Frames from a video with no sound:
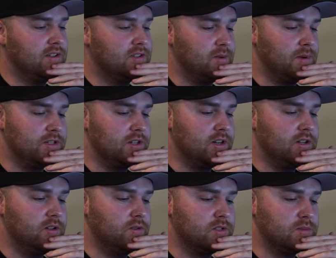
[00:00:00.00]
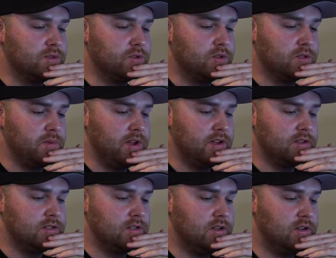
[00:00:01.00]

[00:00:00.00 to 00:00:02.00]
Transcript: So I'm actually going to close Majora's Mask